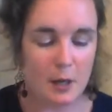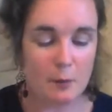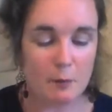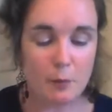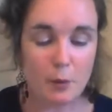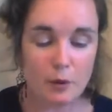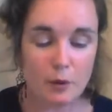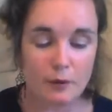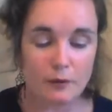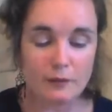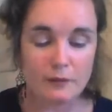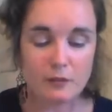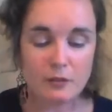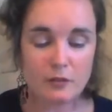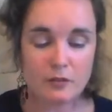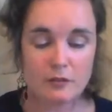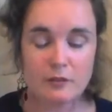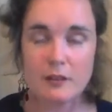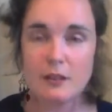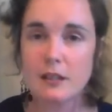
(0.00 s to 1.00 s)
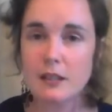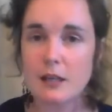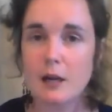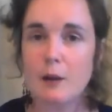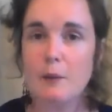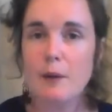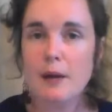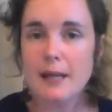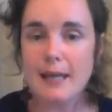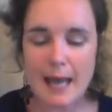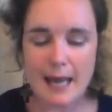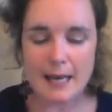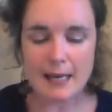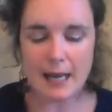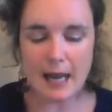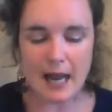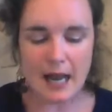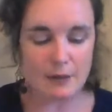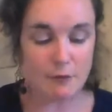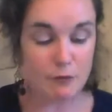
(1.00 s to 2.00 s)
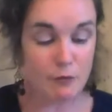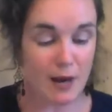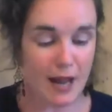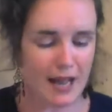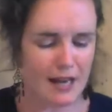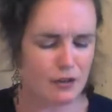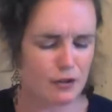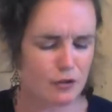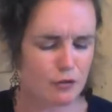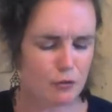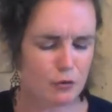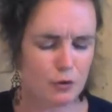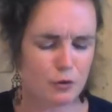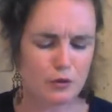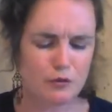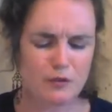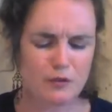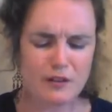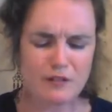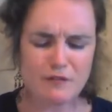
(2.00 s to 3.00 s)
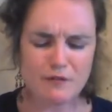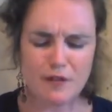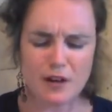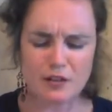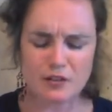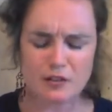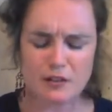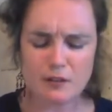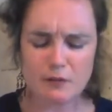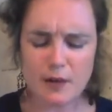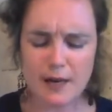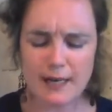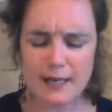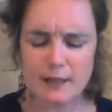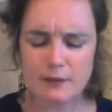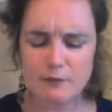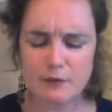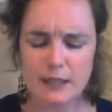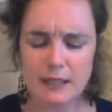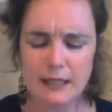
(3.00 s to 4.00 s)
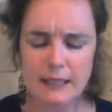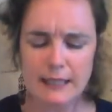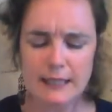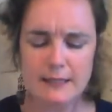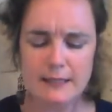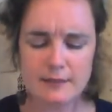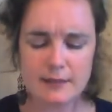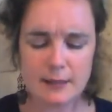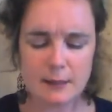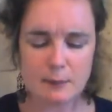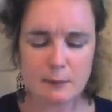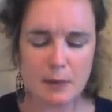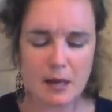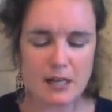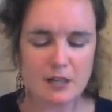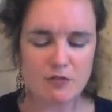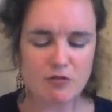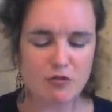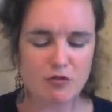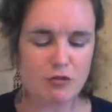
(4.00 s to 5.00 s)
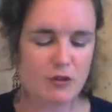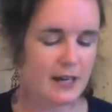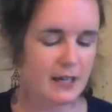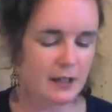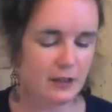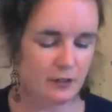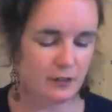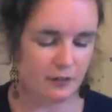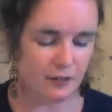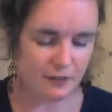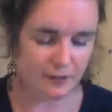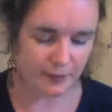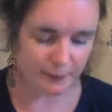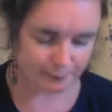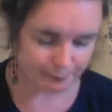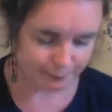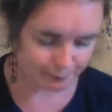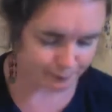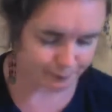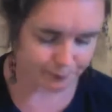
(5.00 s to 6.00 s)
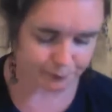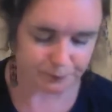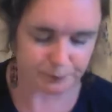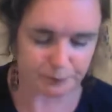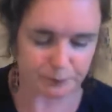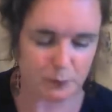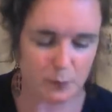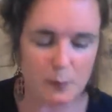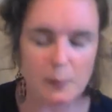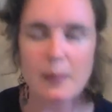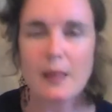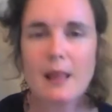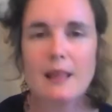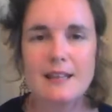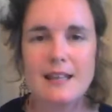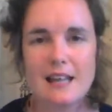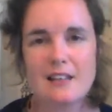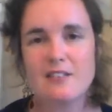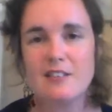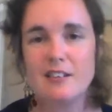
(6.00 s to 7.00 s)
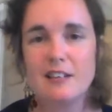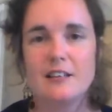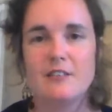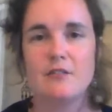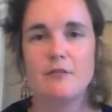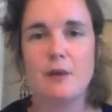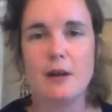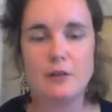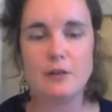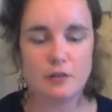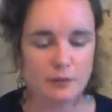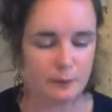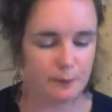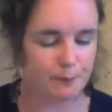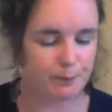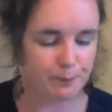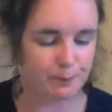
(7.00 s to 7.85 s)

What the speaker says: But just to, again, I ran through the refreshing rain, releasing my radiance. That's alliteration.